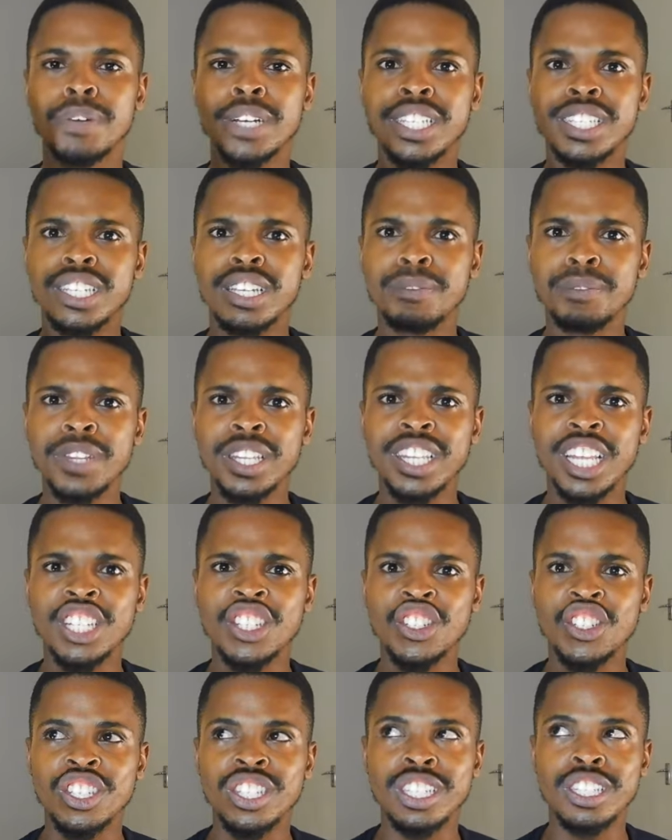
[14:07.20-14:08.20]
but something
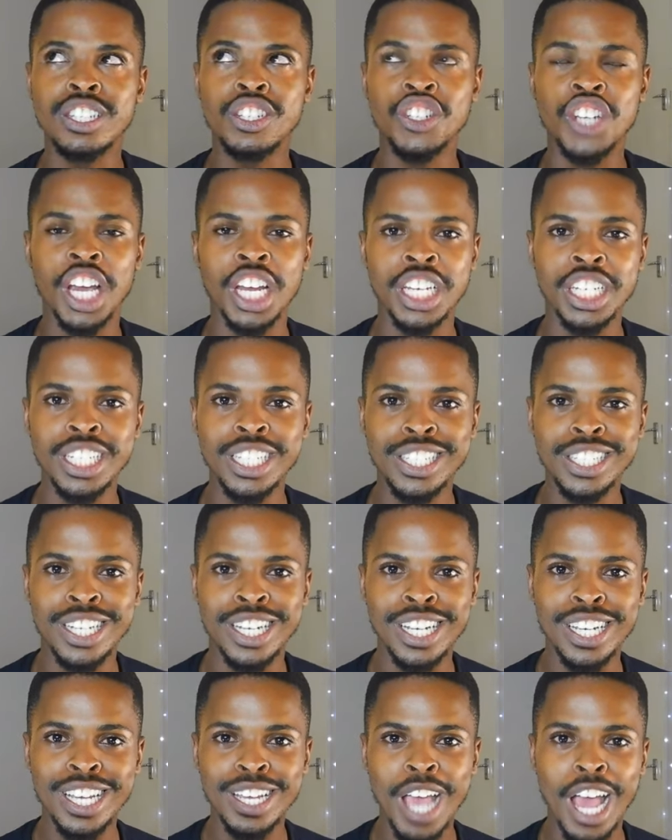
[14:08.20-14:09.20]
that's just, it's a challenge
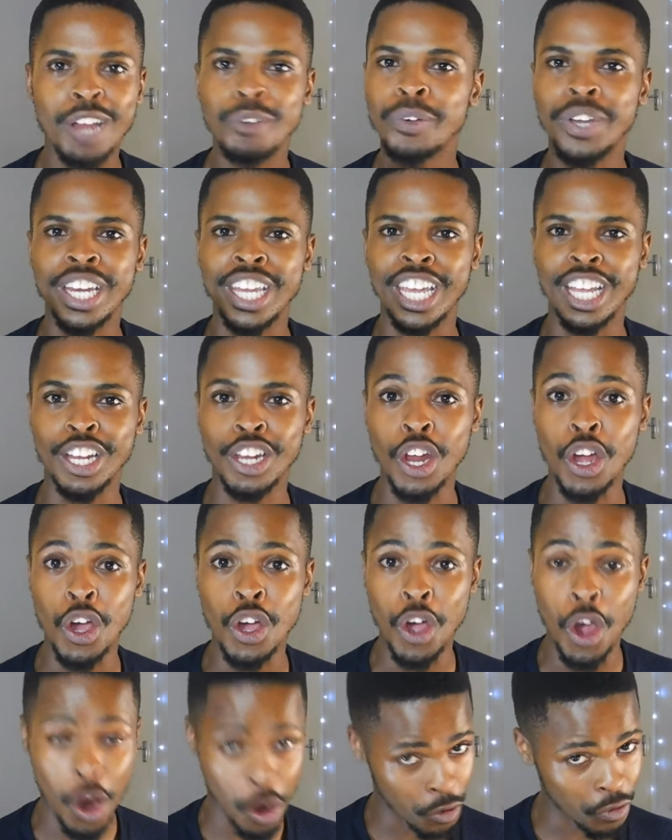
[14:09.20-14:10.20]
and I'm gonna get
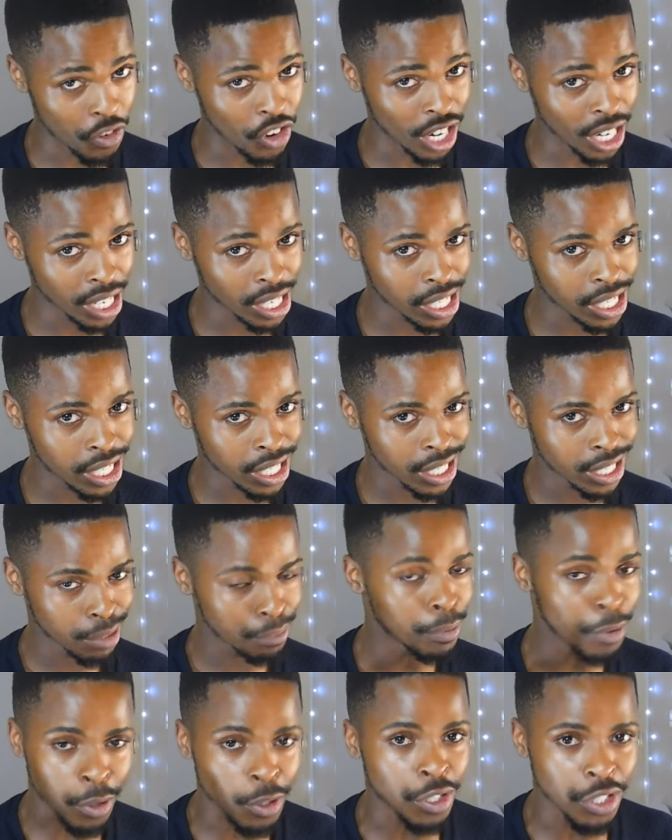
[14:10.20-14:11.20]
over it
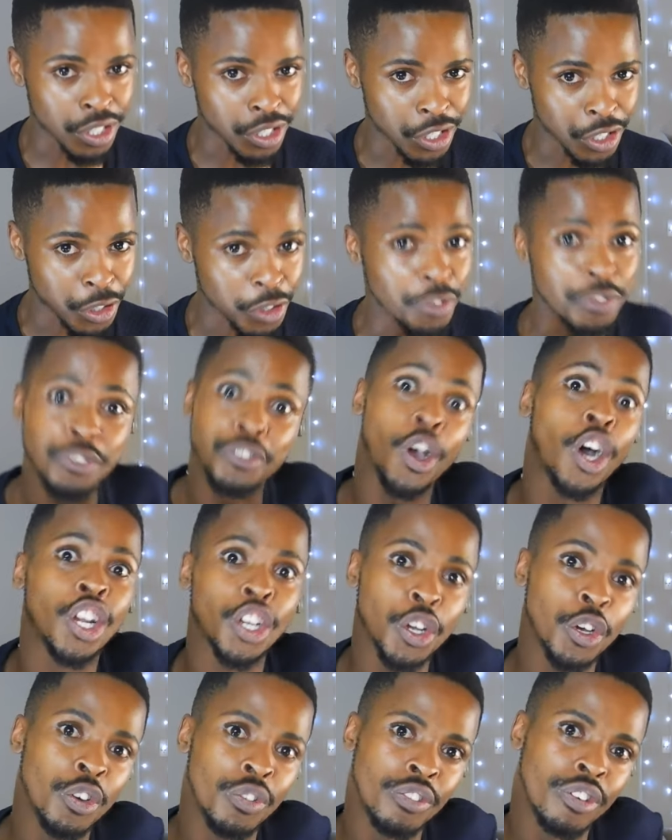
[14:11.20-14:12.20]
because you've
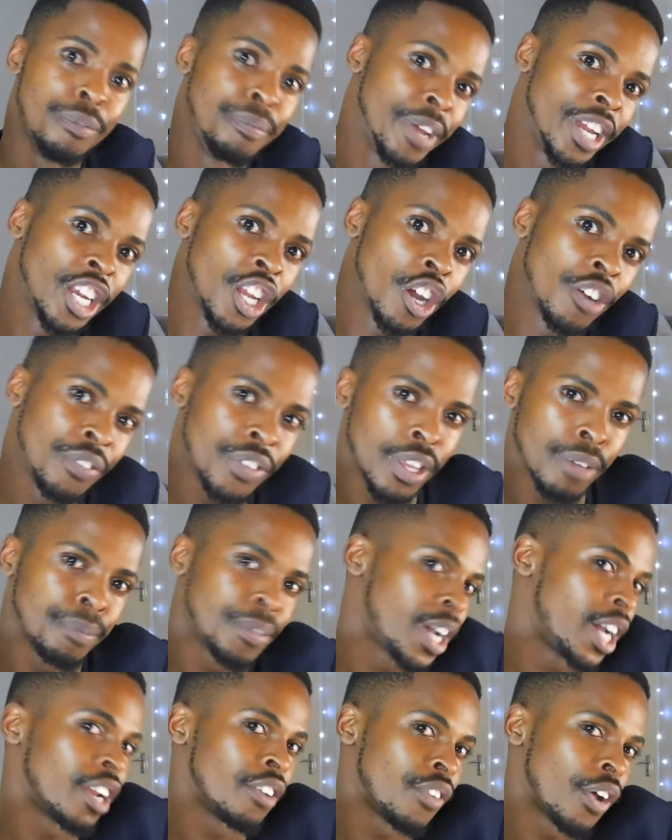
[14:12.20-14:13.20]
gone over many of them,
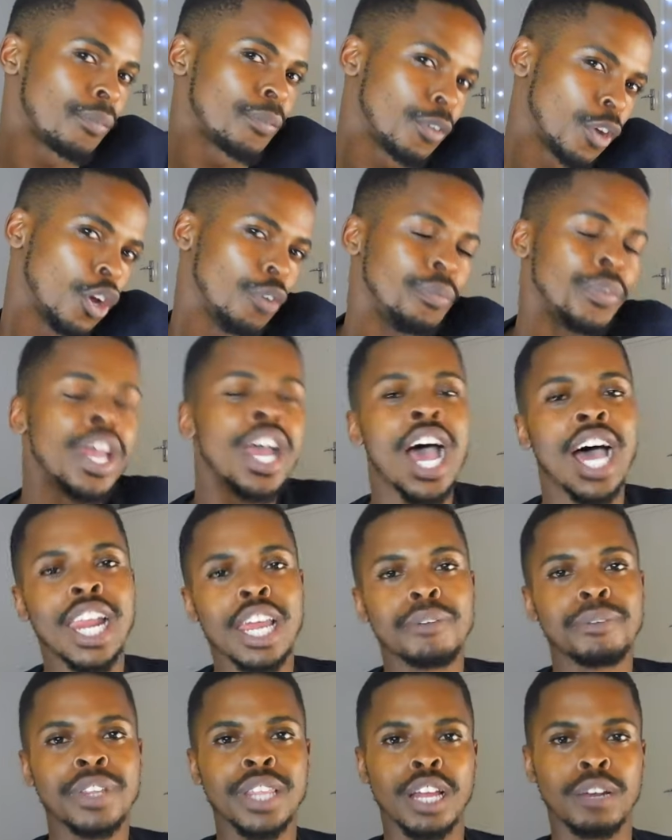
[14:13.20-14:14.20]
kind of up, you know? I
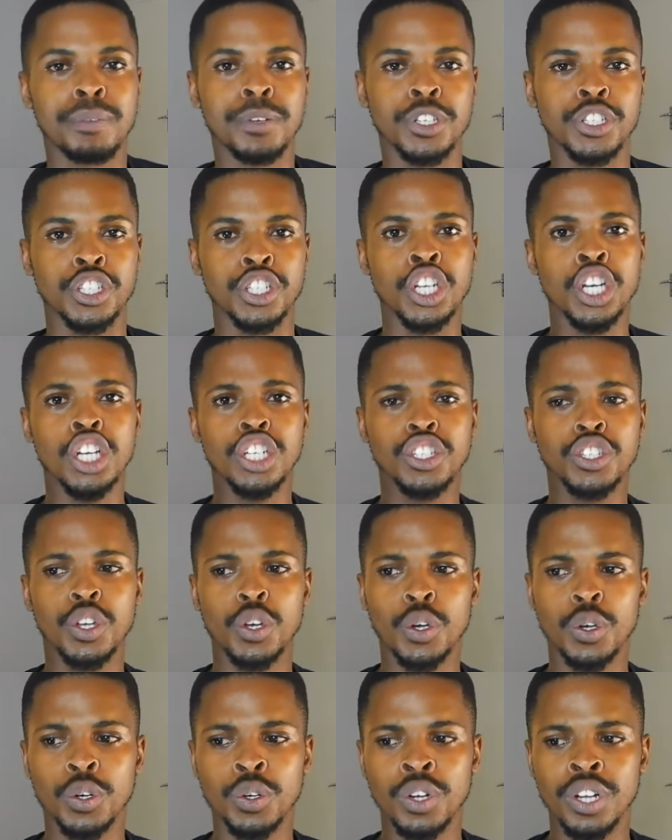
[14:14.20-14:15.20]
like being that person.
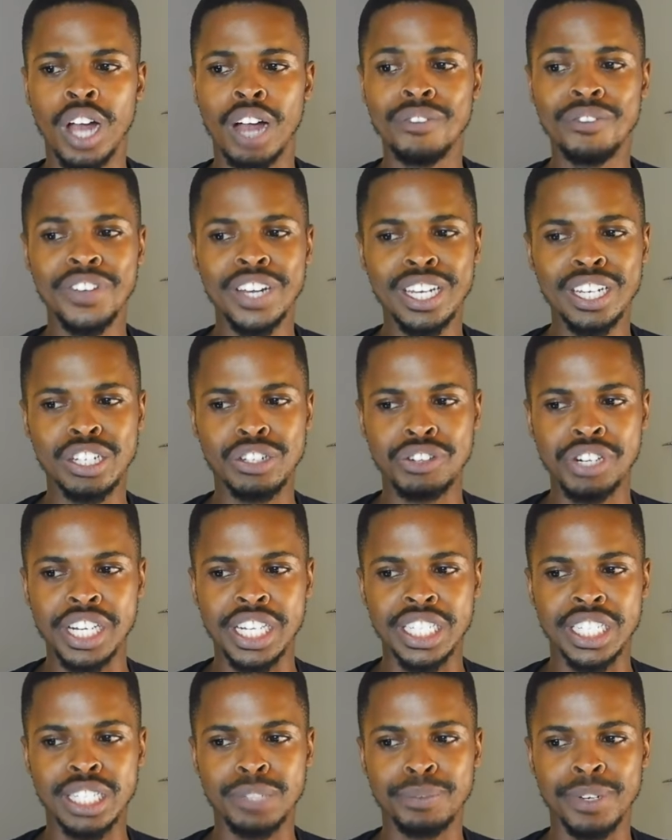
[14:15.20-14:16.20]
So I'm feeling
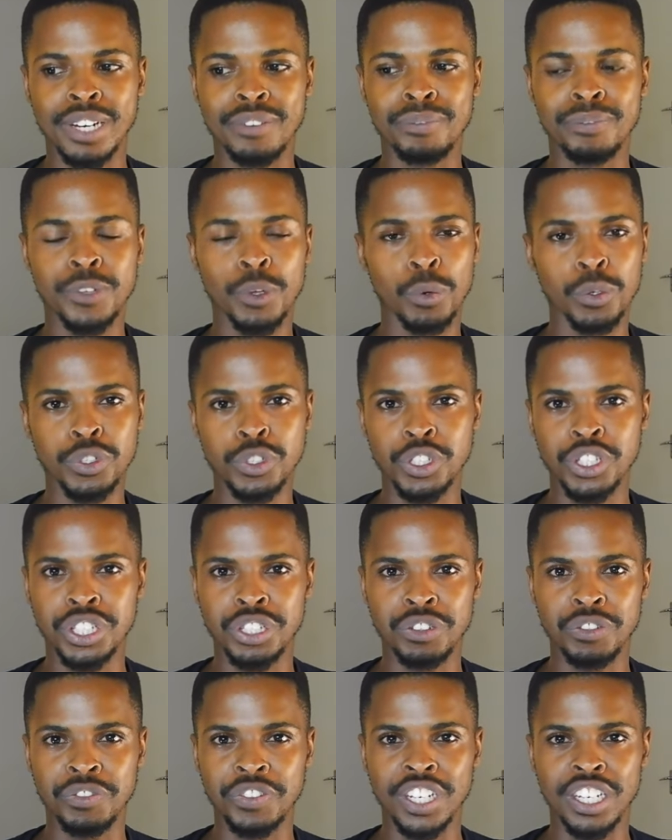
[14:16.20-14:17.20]
great, but I'm also
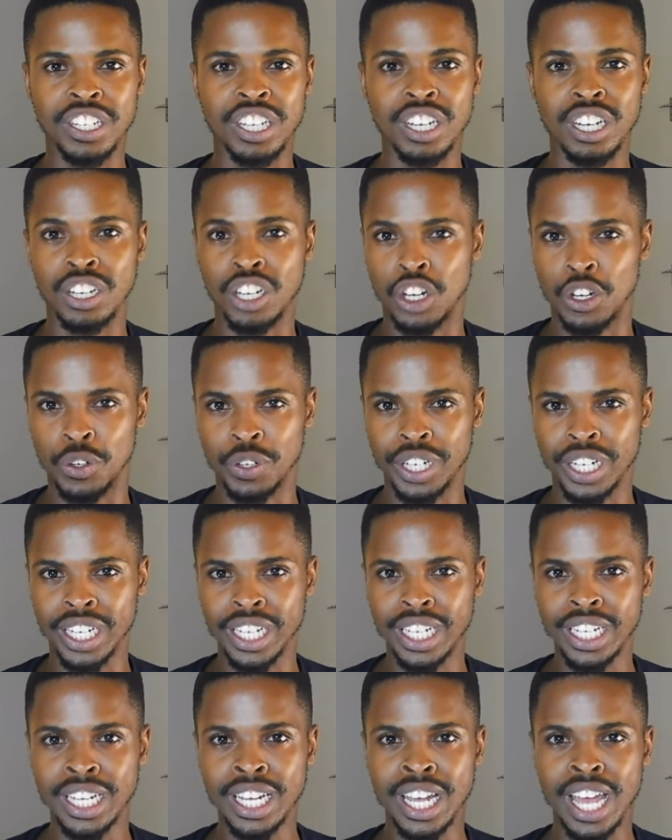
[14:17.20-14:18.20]
still feeling
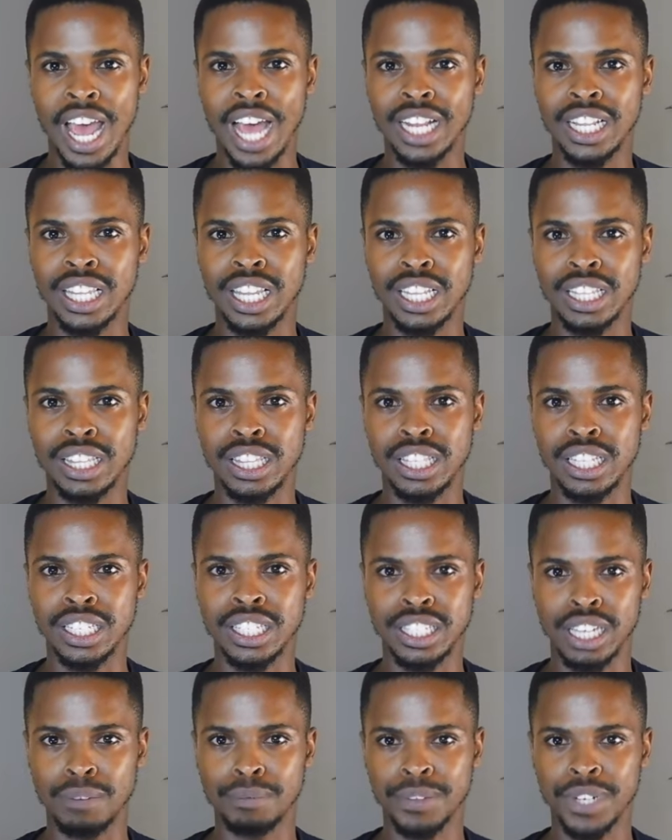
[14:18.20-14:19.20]
lonely at the
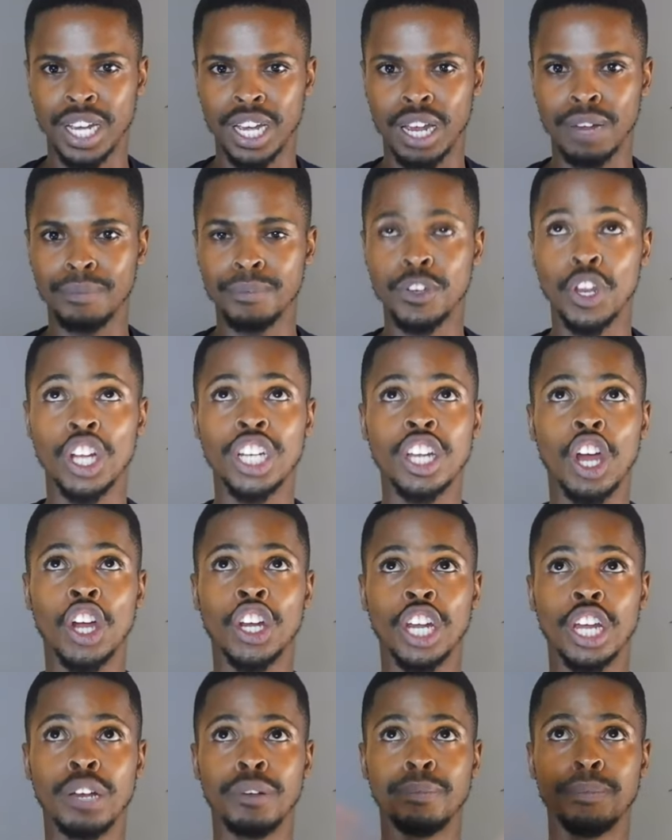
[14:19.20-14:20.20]
same time, not
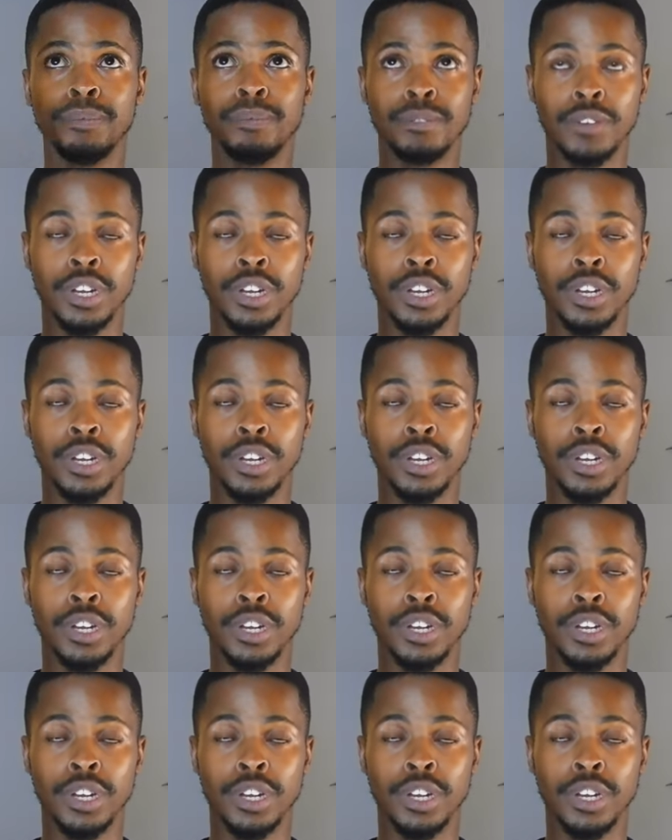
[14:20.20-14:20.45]
on a,